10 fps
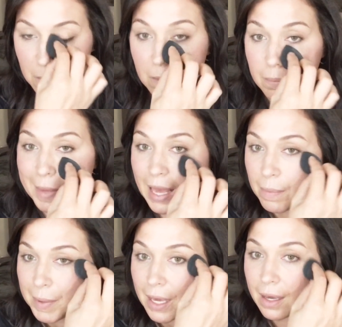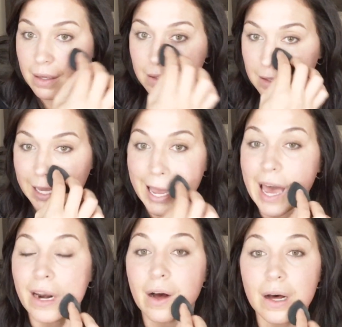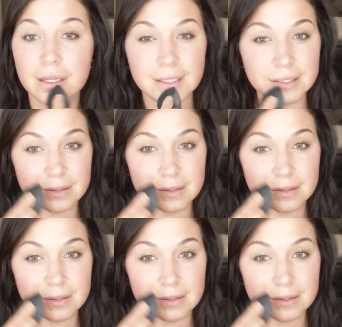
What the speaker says: makeup-y, like, at all.